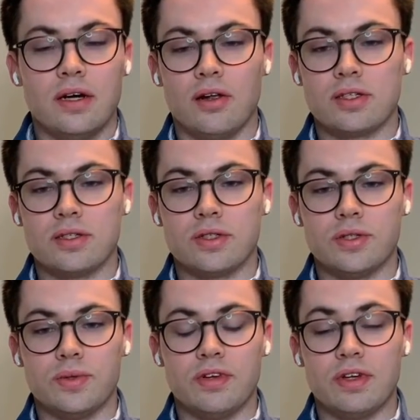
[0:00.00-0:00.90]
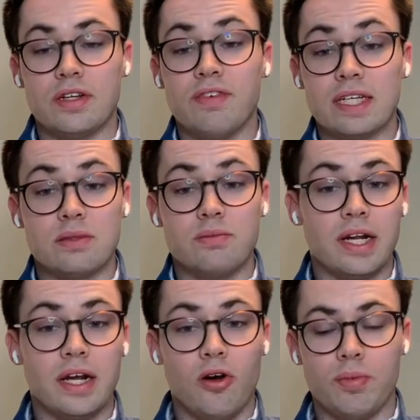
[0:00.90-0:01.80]
also to invest
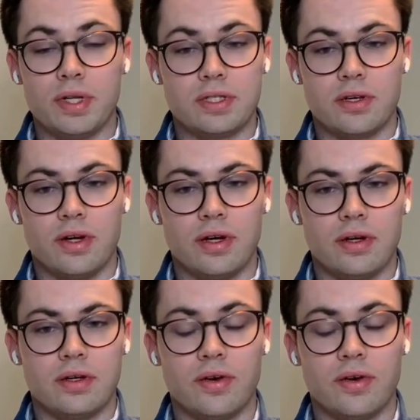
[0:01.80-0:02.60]
money and hope it's gonna